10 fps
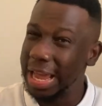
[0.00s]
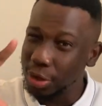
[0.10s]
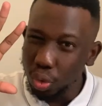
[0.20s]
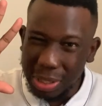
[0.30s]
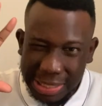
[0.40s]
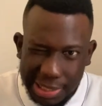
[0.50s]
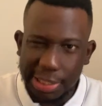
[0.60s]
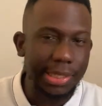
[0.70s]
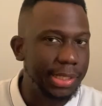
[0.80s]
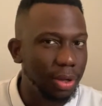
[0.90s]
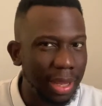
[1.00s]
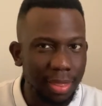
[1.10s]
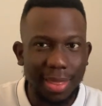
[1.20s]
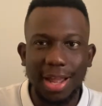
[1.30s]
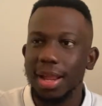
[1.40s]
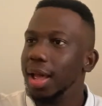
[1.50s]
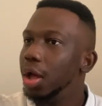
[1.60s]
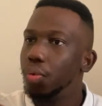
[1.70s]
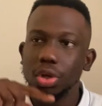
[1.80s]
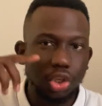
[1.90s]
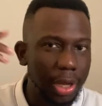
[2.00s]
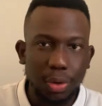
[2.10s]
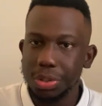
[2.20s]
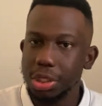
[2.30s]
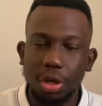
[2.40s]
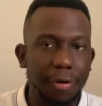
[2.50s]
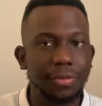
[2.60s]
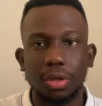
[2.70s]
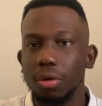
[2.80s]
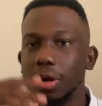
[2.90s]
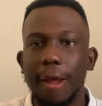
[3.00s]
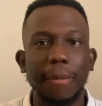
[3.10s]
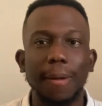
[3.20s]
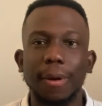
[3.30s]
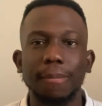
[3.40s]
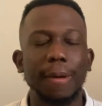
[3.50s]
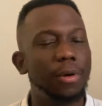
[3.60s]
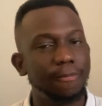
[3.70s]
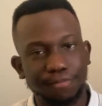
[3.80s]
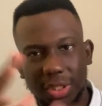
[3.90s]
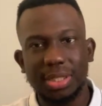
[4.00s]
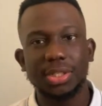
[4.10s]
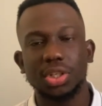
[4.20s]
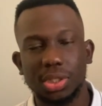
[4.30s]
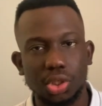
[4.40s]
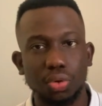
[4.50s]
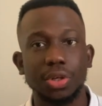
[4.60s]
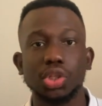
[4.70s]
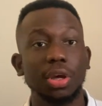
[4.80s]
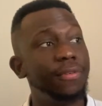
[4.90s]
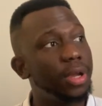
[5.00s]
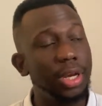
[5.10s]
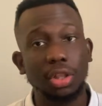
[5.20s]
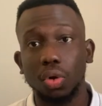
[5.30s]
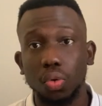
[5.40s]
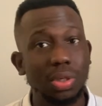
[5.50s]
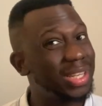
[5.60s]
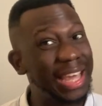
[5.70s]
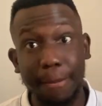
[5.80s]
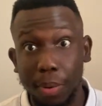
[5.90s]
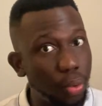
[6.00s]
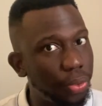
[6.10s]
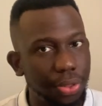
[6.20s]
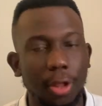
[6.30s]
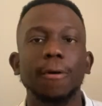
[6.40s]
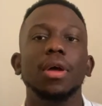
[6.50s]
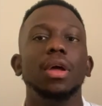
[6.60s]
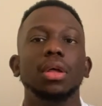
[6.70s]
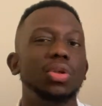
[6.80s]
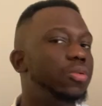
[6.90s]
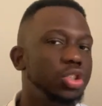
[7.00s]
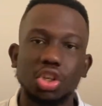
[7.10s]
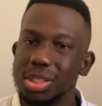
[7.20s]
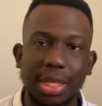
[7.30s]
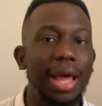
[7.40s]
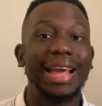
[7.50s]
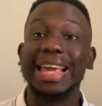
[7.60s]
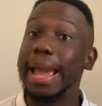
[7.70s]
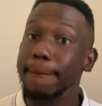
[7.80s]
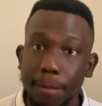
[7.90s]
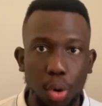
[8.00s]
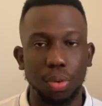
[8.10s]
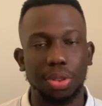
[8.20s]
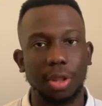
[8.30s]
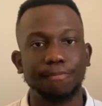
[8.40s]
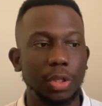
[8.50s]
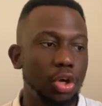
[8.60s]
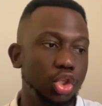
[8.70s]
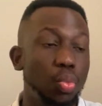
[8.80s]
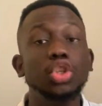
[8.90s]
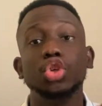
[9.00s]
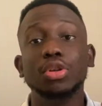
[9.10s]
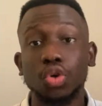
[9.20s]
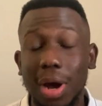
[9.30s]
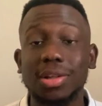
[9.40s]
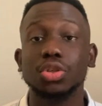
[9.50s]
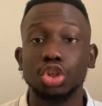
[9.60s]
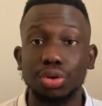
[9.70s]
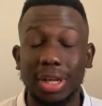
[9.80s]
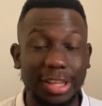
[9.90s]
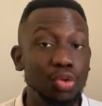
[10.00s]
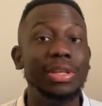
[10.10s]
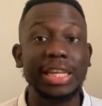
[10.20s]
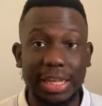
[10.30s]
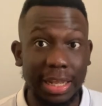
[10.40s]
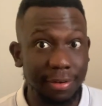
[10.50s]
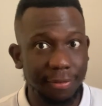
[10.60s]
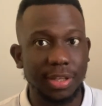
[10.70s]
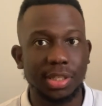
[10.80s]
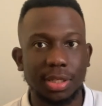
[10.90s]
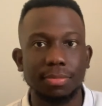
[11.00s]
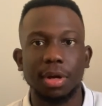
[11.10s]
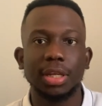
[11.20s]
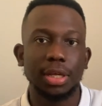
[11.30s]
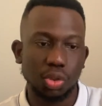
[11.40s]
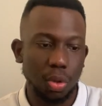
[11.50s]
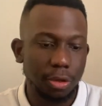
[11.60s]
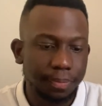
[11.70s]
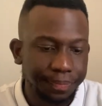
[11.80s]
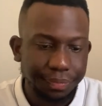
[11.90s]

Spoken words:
I go in detail in that, what your equity curve should look like, blah, blah, blah. But this is just a story. So if you're getting the course, get both. Don't just get both. Because once you know how to trade, you need investors' money as well.